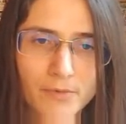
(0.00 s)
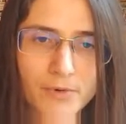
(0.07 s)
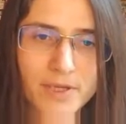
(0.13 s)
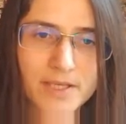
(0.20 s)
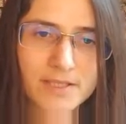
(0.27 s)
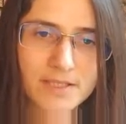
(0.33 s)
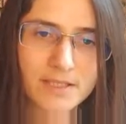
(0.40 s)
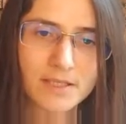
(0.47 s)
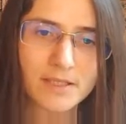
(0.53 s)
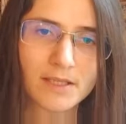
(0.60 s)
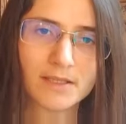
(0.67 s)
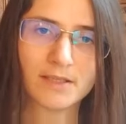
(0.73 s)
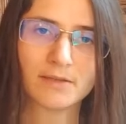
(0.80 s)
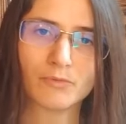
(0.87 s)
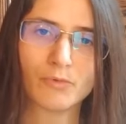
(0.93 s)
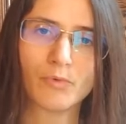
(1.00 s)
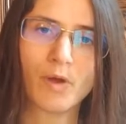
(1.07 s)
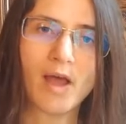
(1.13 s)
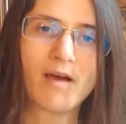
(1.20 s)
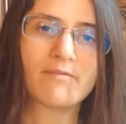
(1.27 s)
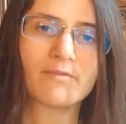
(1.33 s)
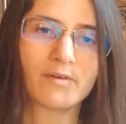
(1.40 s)
and we can see that it will
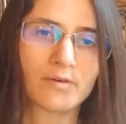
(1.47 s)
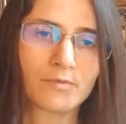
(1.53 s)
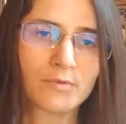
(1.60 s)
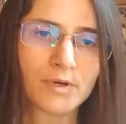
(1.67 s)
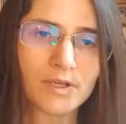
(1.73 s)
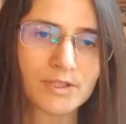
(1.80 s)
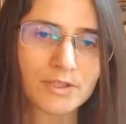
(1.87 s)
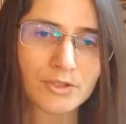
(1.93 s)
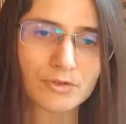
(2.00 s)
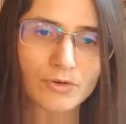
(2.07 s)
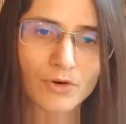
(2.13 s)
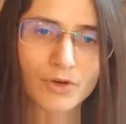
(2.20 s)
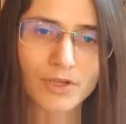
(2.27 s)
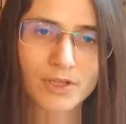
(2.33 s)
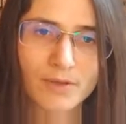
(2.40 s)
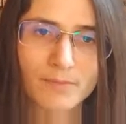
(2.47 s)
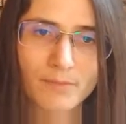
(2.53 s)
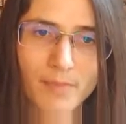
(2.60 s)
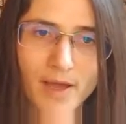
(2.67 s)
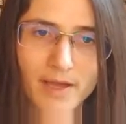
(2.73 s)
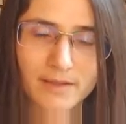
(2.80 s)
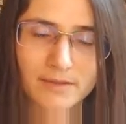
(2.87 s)
have a really strong
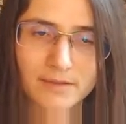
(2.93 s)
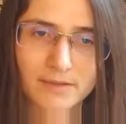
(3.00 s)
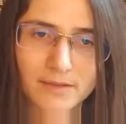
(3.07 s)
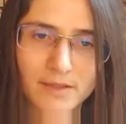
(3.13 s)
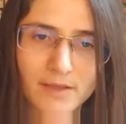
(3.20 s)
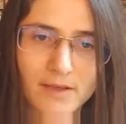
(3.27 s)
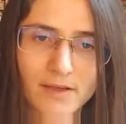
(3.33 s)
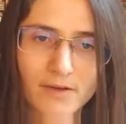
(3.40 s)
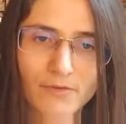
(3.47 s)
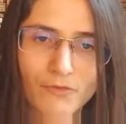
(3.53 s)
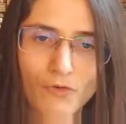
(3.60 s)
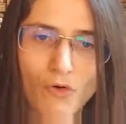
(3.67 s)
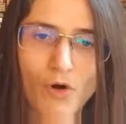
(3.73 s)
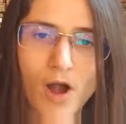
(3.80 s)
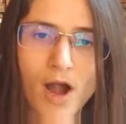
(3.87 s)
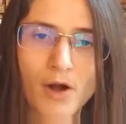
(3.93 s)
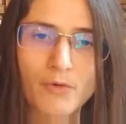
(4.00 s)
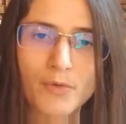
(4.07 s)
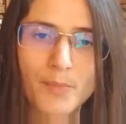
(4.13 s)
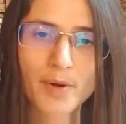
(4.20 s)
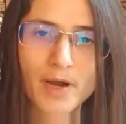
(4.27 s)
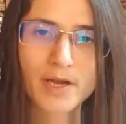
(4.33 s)
impact for
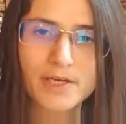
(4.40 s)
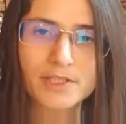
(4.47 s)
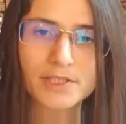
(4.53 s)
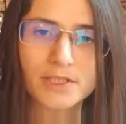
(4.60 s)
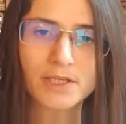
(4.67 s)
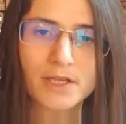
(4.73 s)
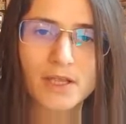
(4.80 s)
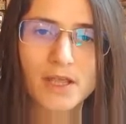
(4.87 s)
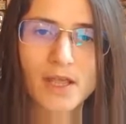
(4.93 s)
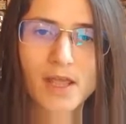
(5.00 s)
AgroParis